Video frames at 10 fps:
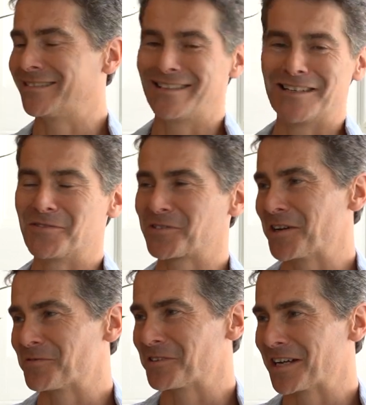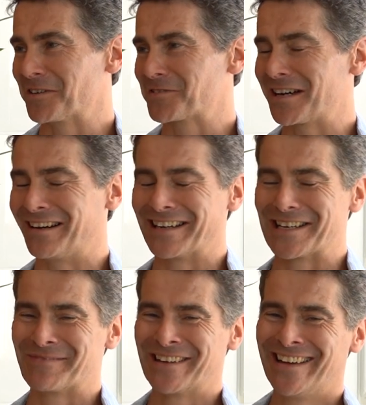and then you've kind of run out of
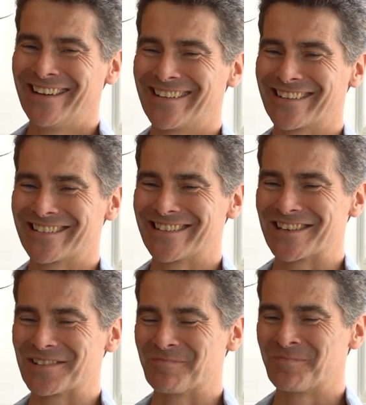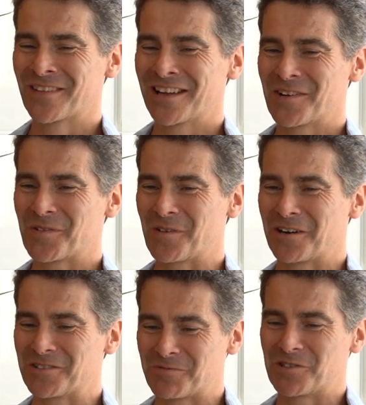time. And
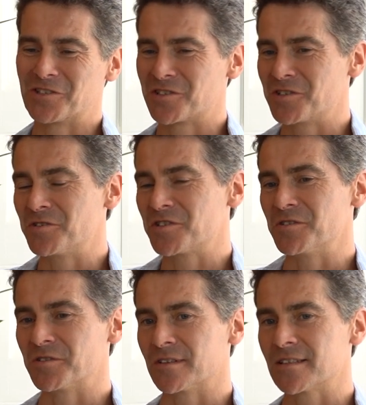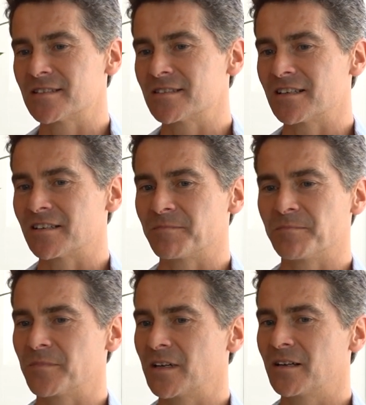whereas with just 2 students,
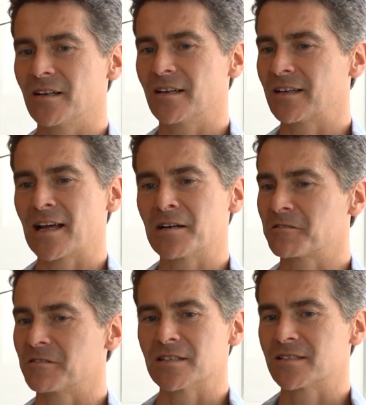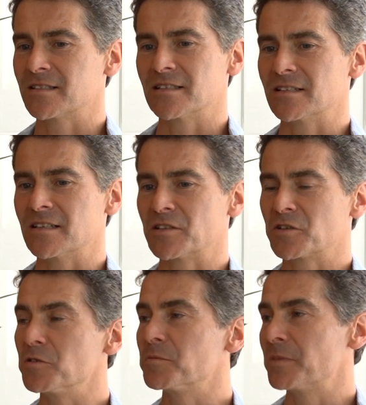an hour is a
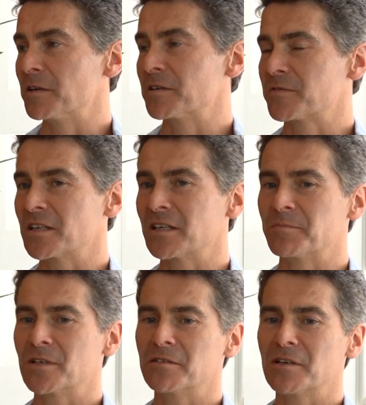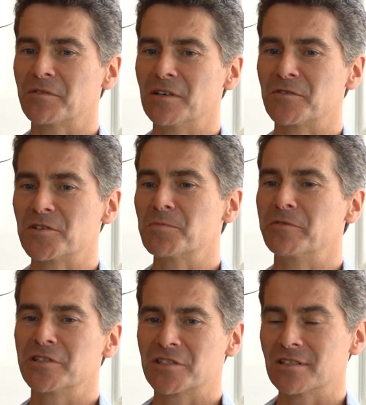good period of time. If the
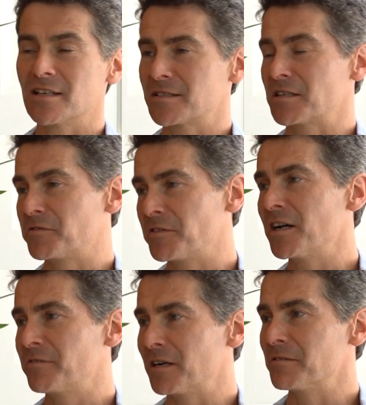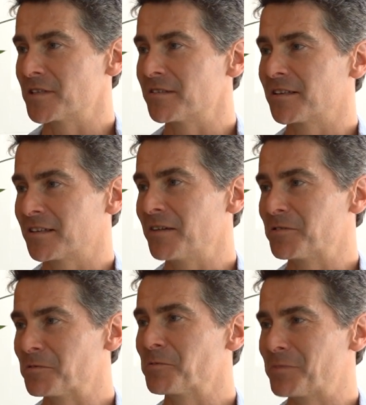supervisions lasted 5 hours, I think
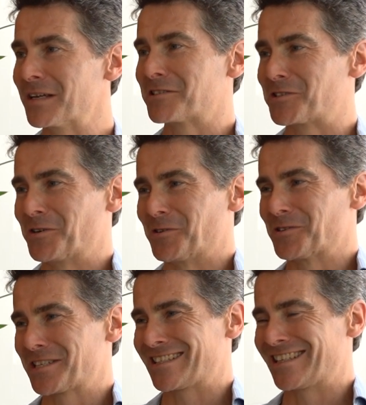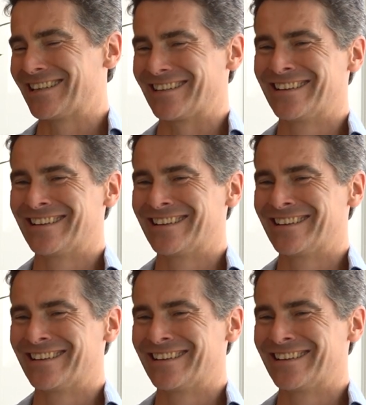everyone would be exhausted.